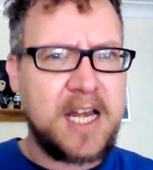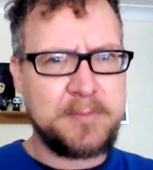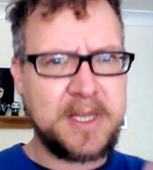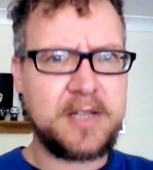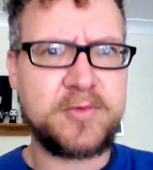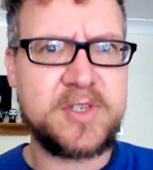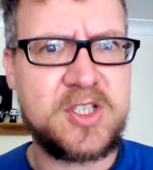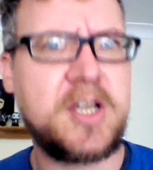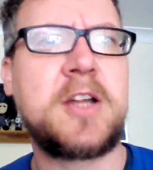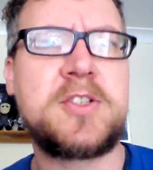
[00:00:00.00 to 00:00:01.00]
a bit of a
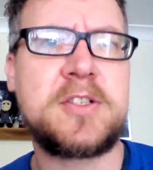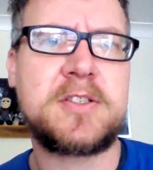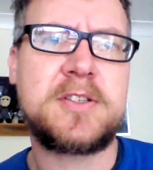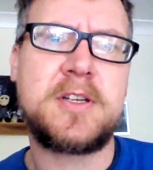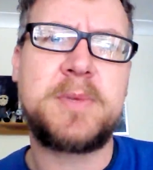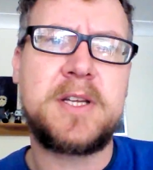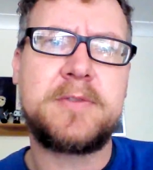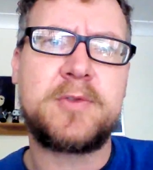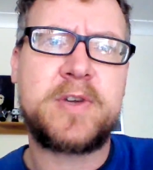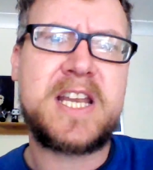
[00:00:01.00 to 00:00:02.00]
resurgence and a bit of
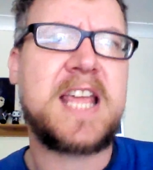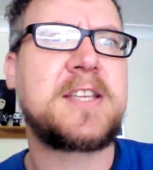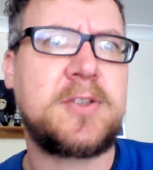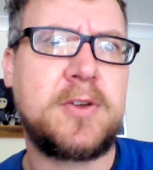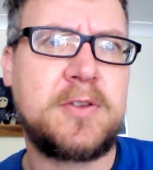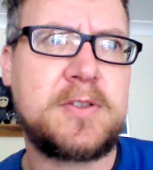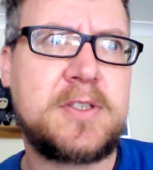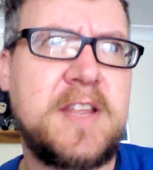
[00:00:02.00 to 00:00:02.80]
a renaissance.